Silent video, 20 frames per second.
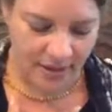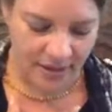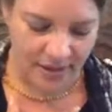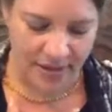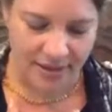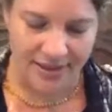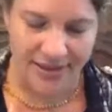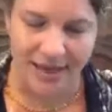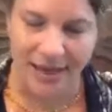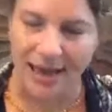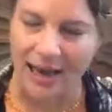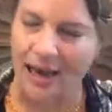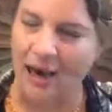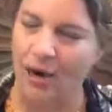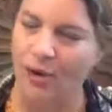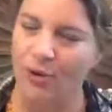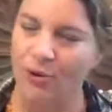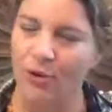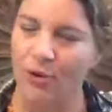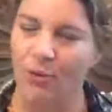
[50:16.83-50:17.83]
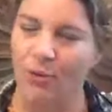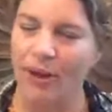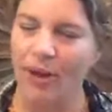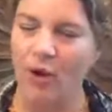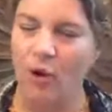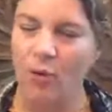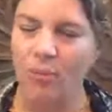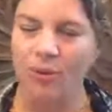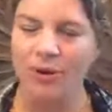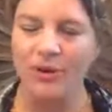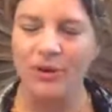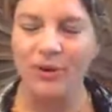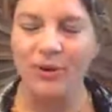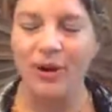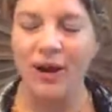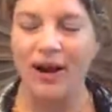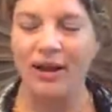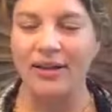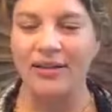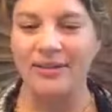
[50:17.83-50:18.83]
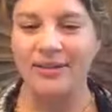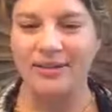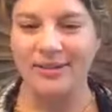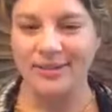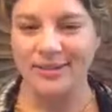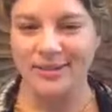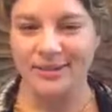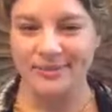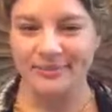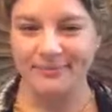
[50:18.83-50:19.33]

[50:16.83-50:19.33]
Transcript: Now you may open your eyes.